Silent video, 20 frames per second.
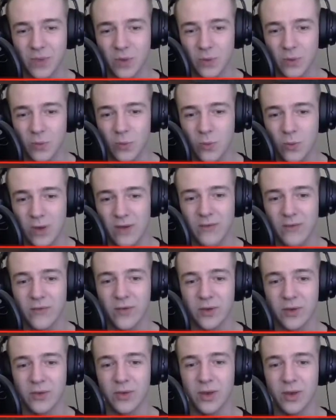with
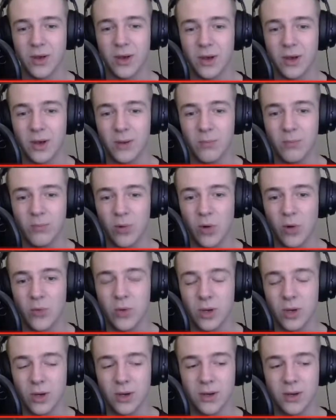the
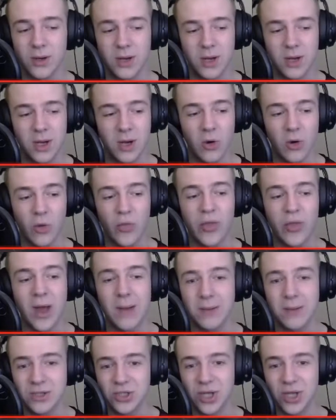broken or
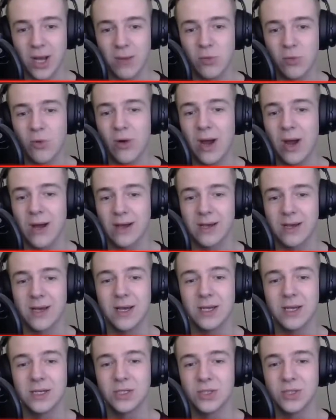damaged ammo rack.
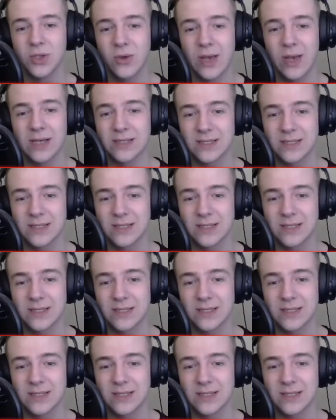So yes,